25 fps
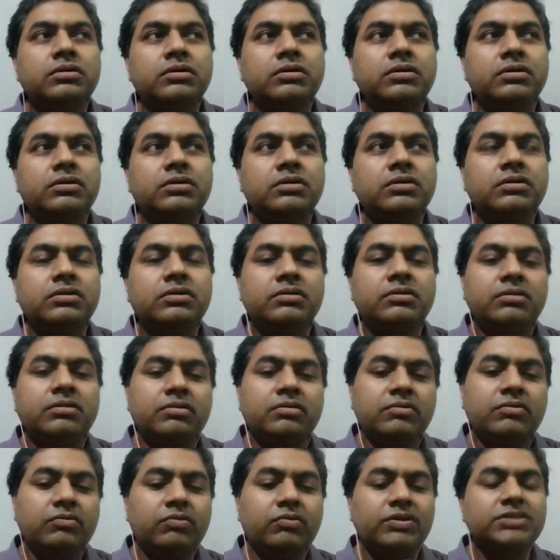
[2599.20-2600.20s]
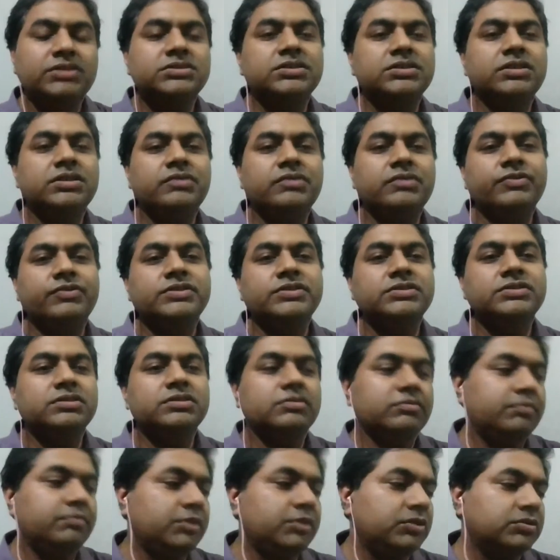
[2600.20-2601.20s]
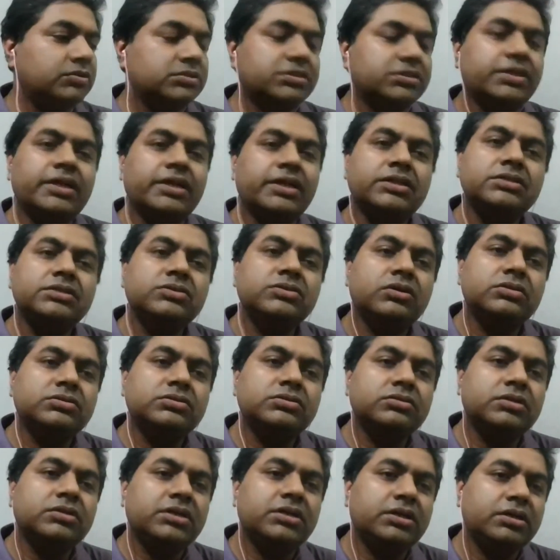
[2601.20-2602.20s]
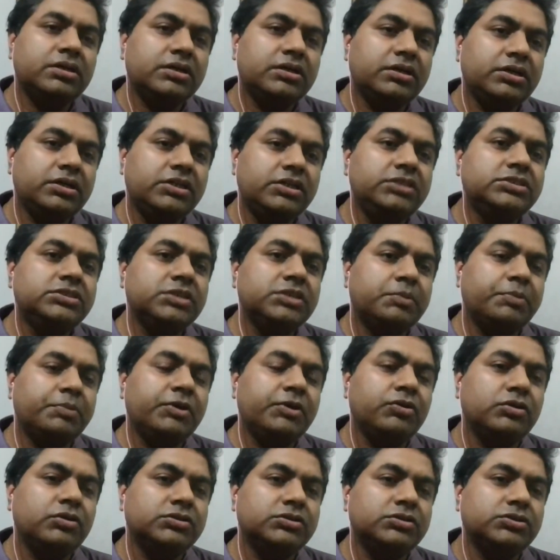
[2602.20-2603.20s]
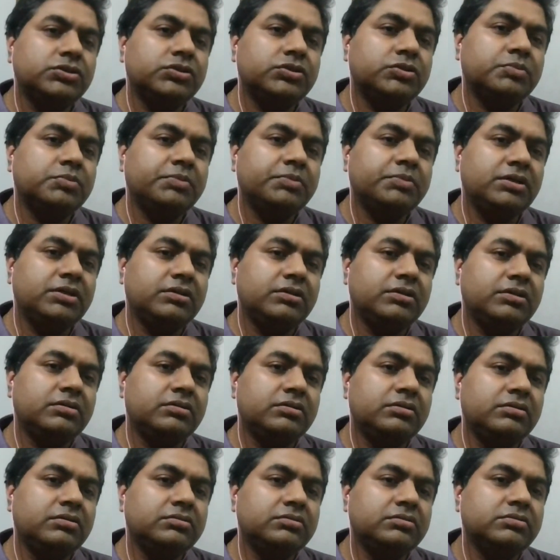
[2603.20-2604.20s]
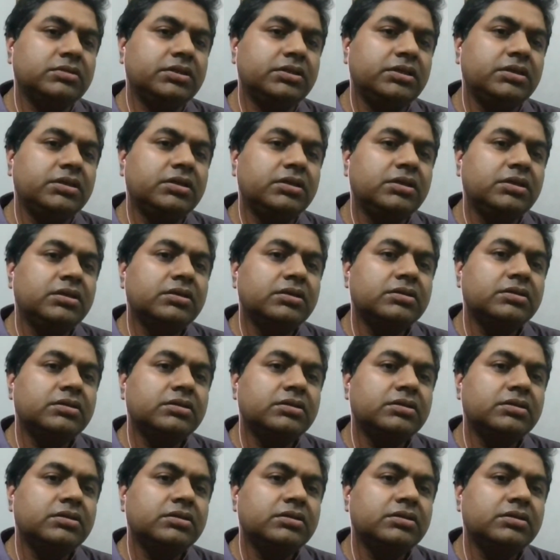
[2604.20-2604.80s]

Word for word: uh, what is the difference because that is also a reshaping osteotomy usually no no